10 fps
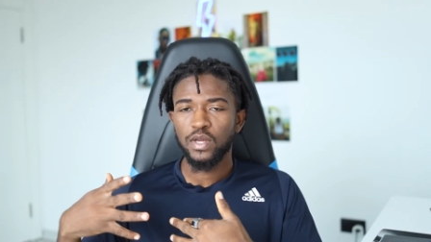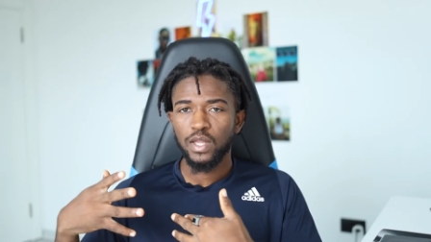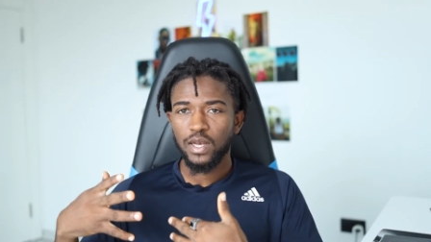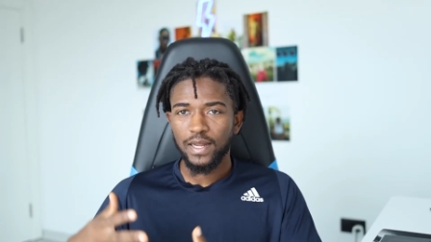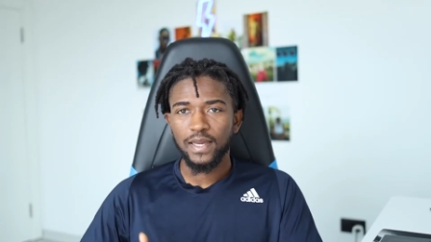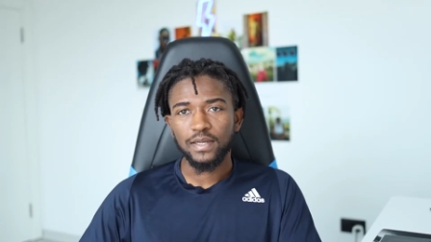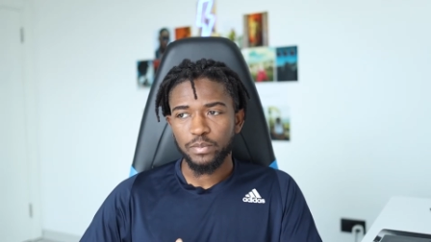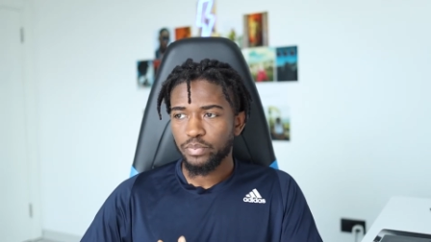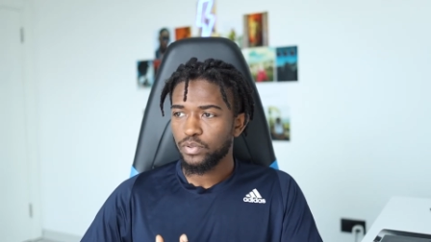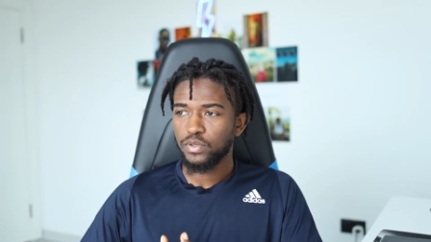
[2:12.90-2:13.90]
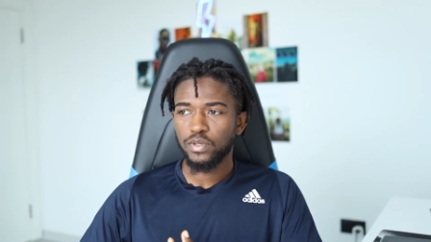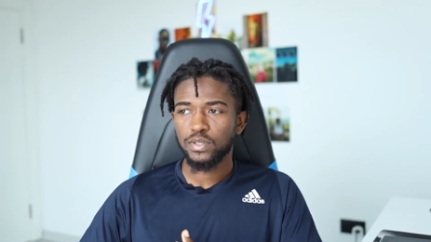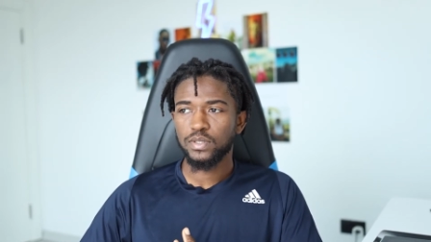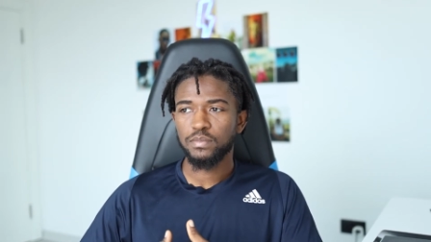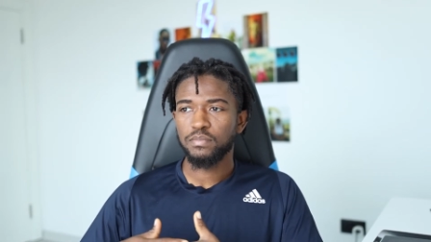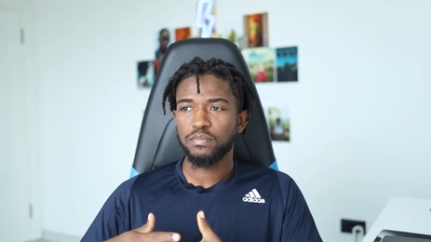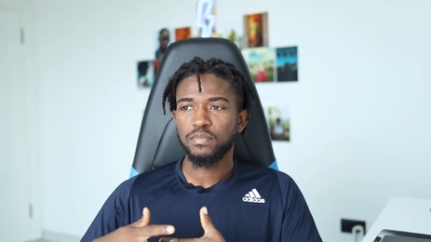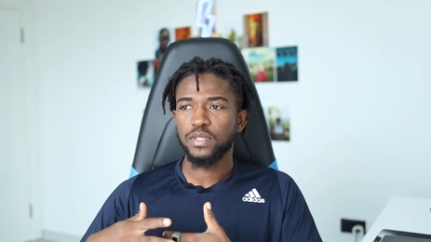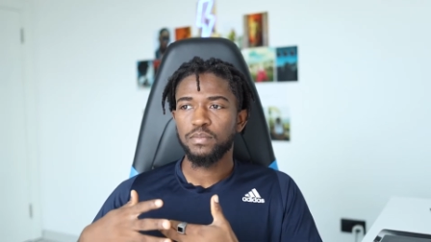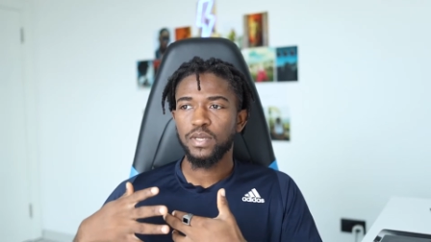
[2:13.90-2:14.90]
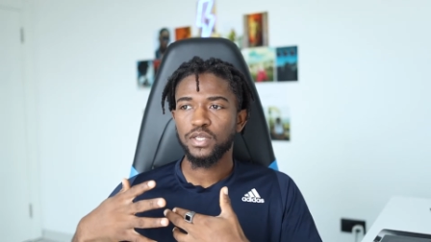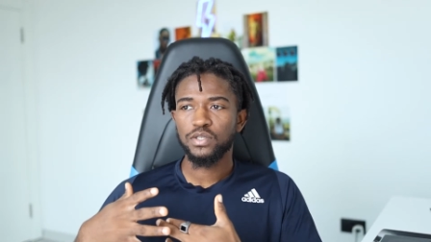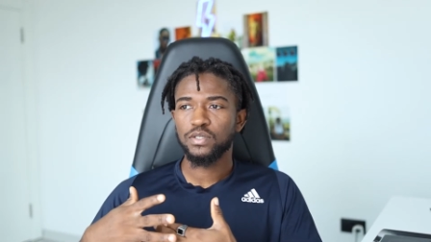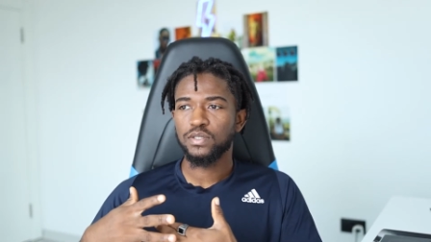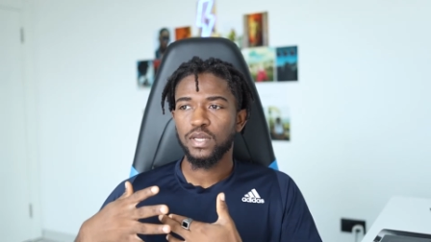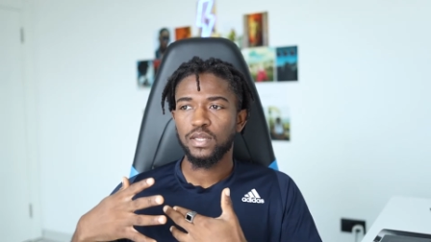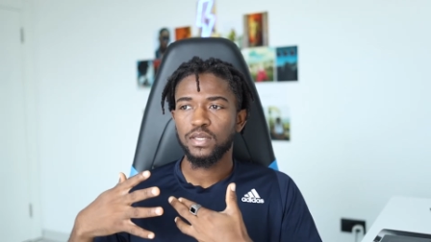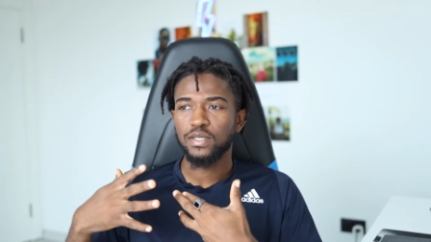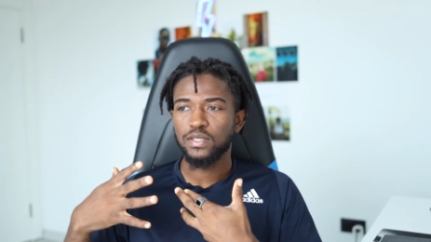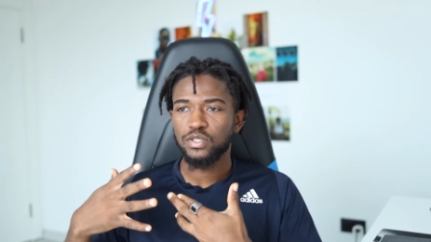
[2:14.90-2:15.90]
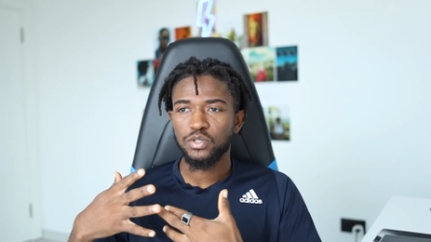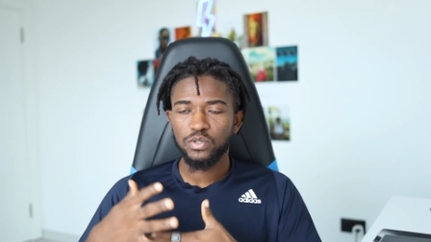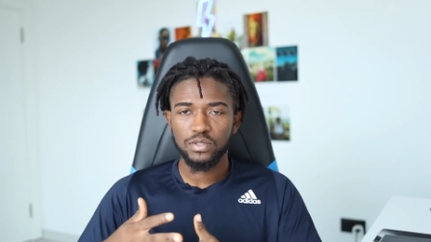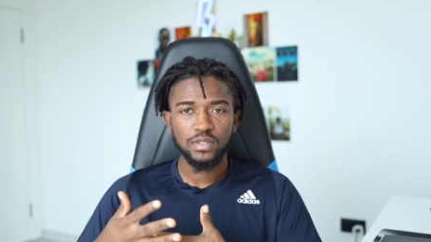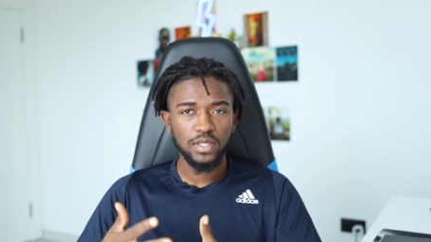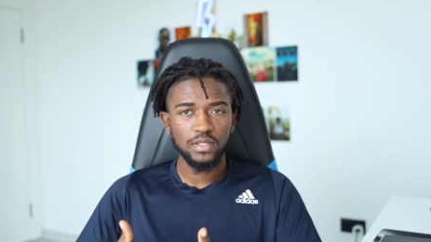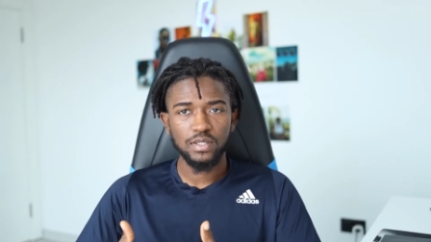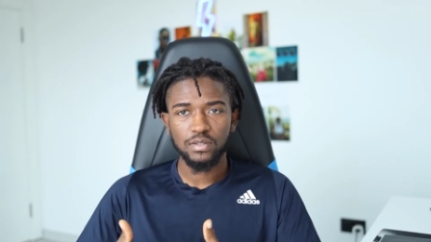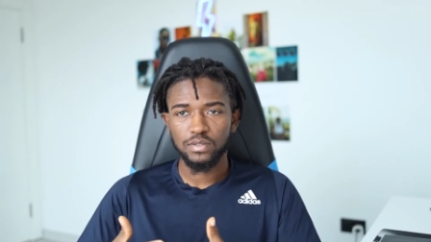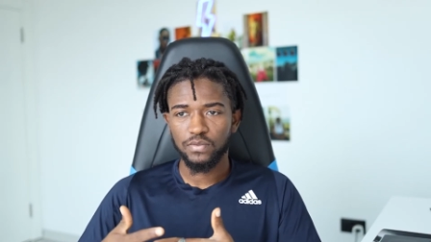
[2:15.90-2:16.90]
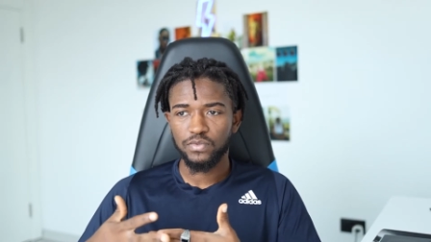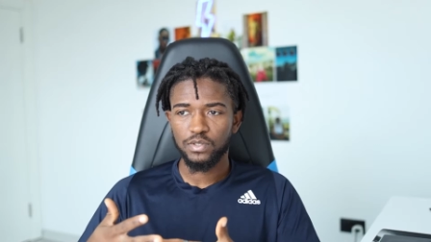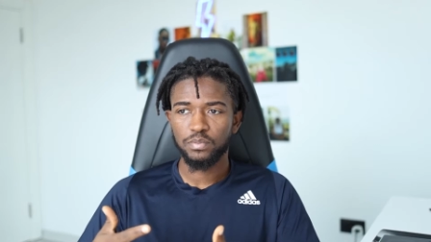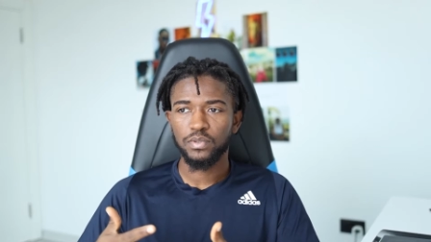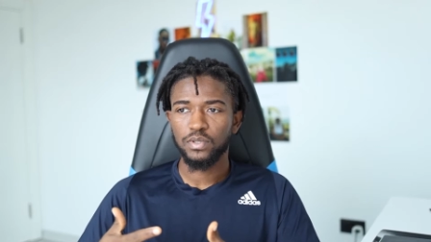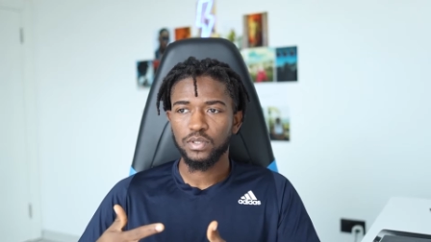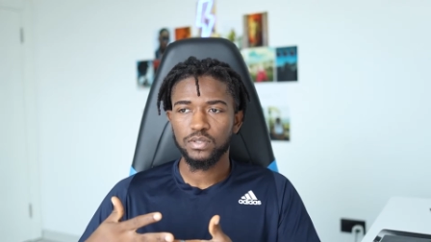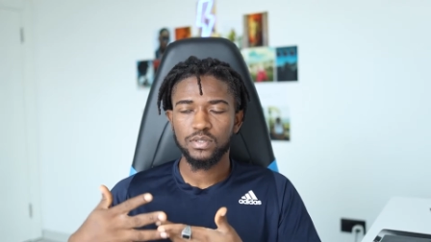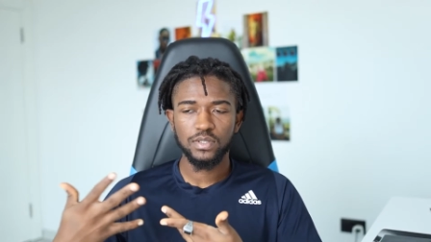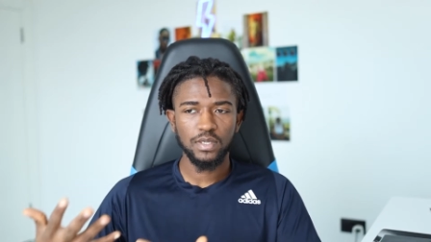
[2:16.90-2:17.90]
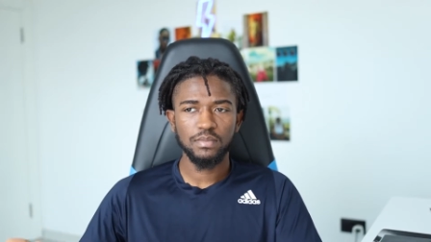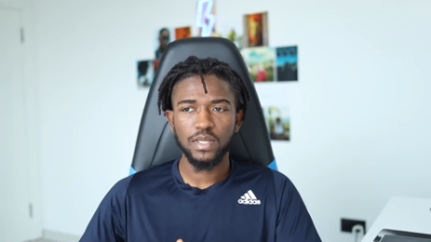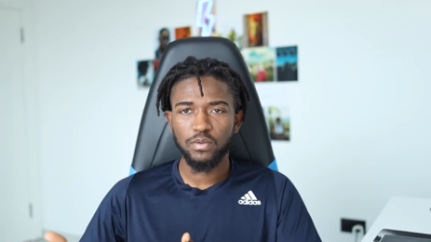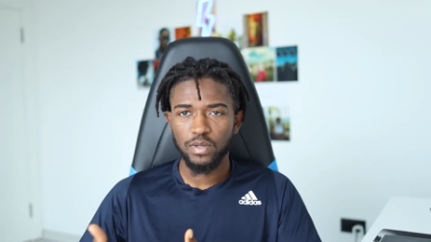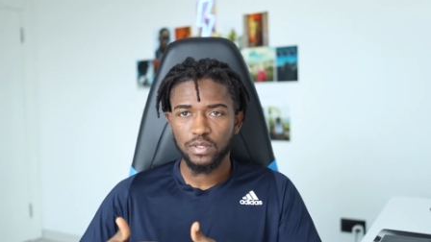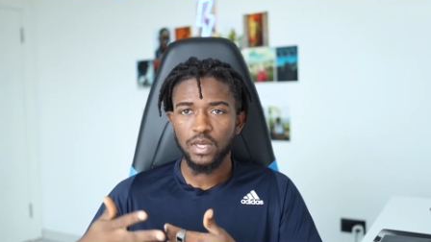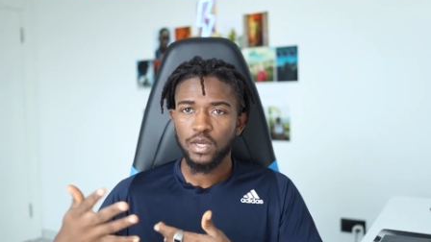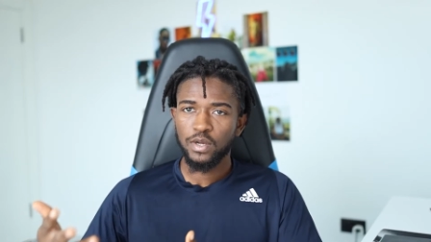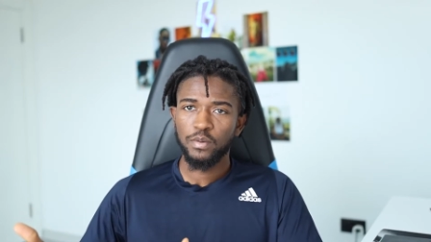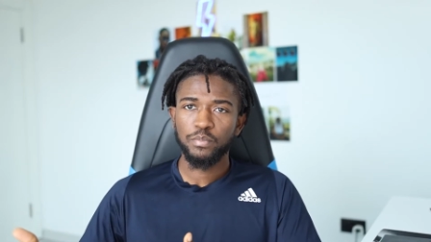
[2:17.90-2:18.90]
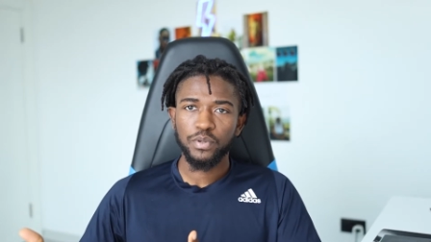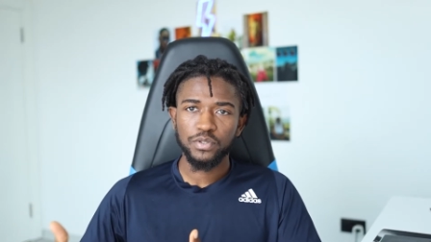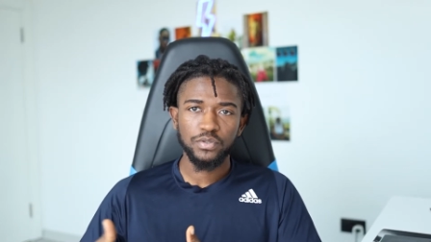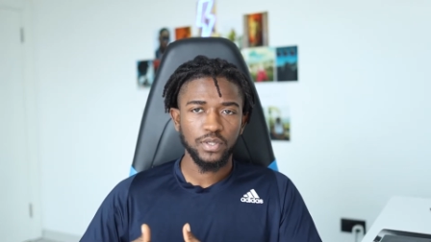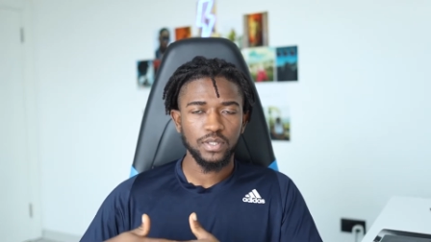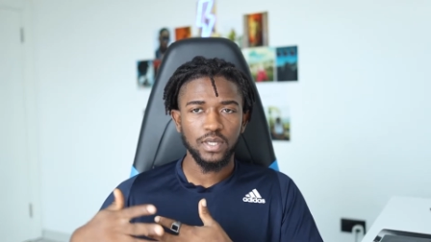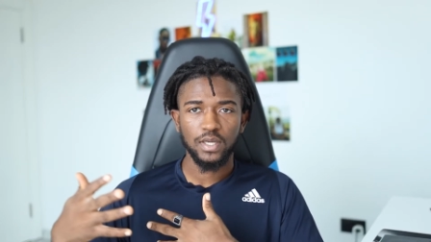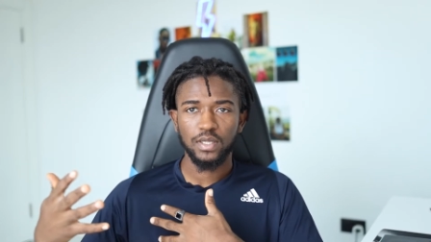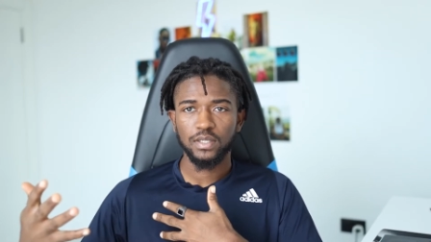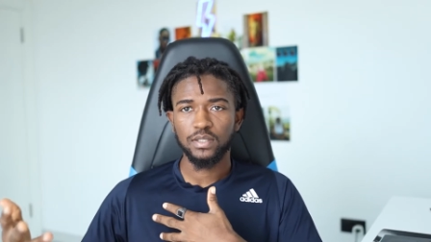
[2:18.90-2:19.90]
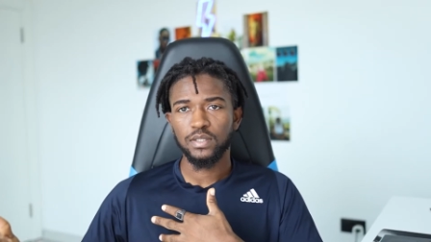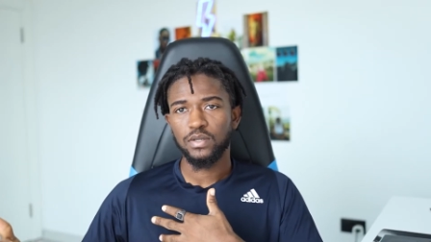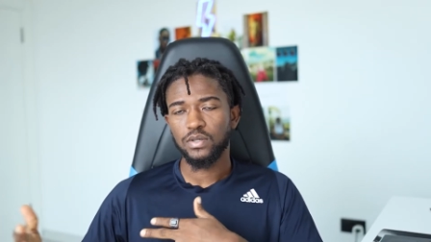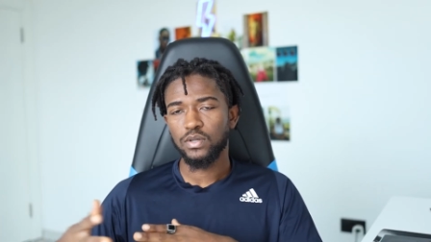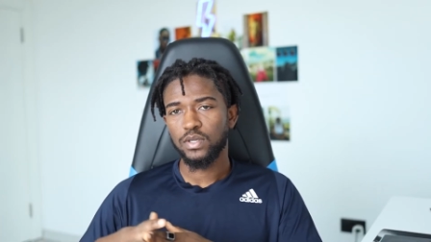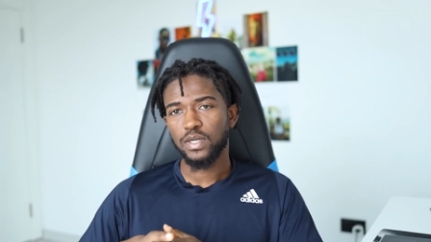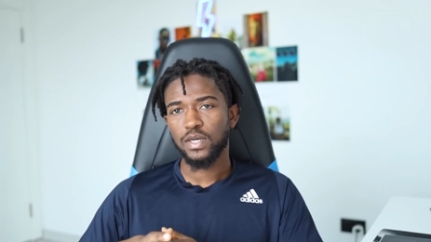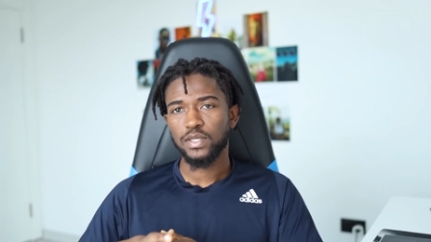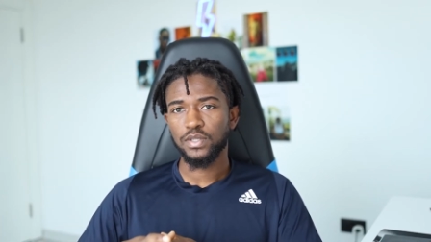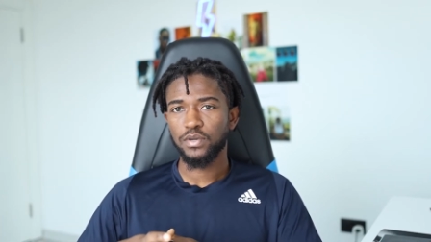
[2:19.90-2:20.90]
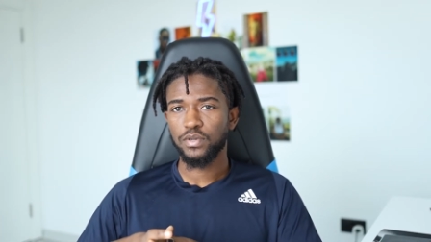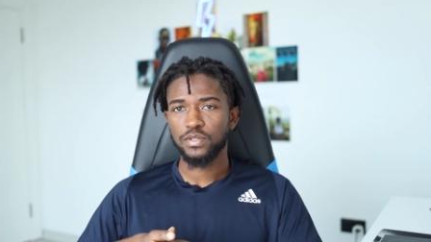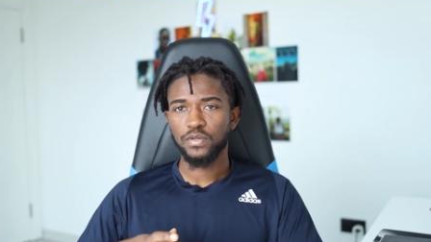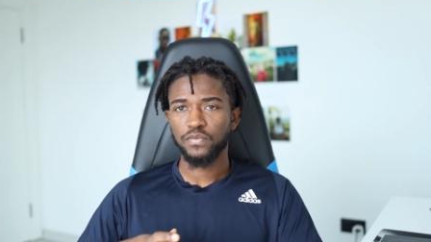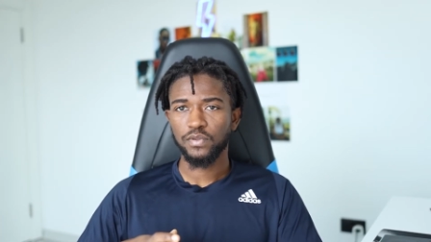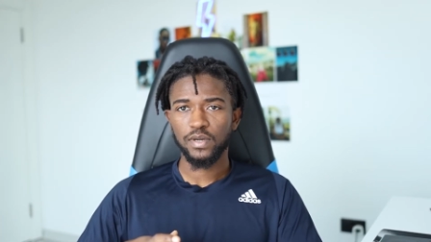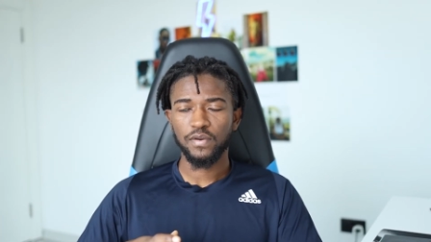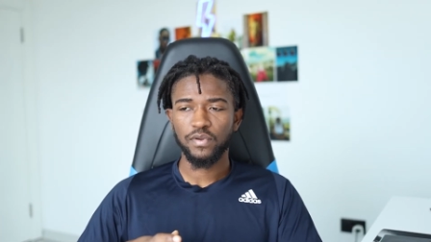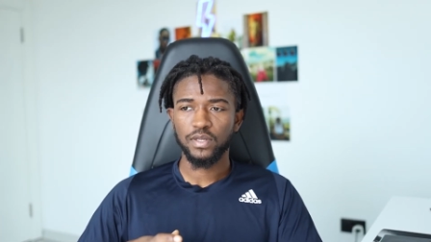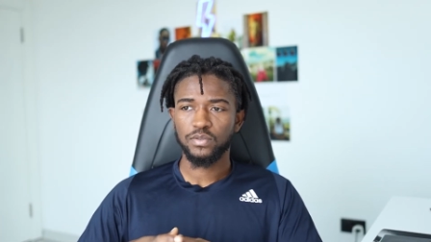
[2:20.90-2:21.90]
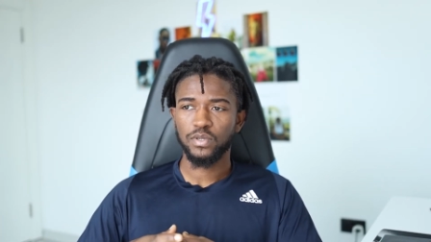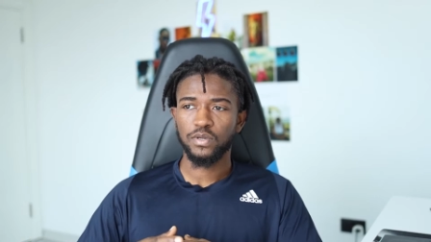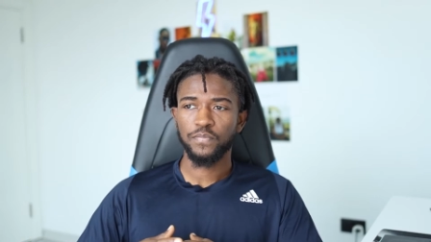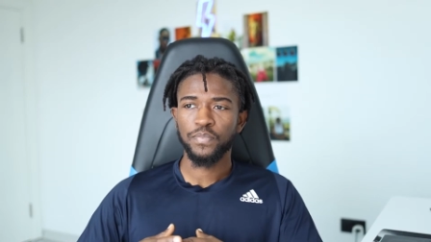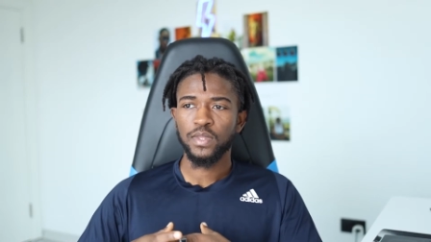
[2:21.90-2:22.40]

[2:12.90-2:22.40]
like the product. He makes sure that he shows details of this product. Same thing with portrait and other categories of photography as well.